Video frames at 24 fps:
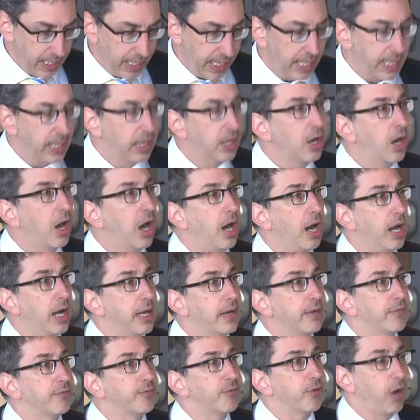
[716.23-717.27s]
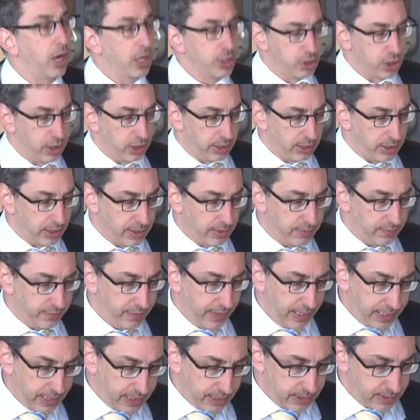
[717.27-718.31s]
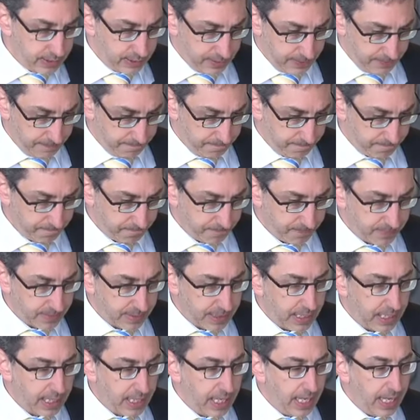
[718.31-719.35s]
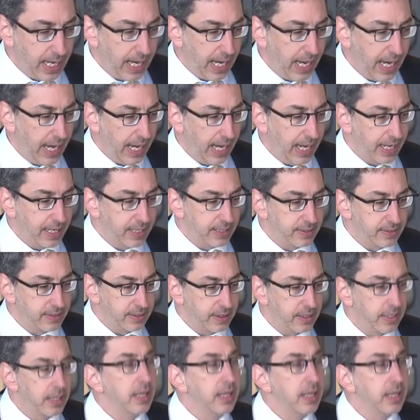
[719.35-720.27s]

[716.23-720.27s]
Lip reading: and a fraudulent conveyance, and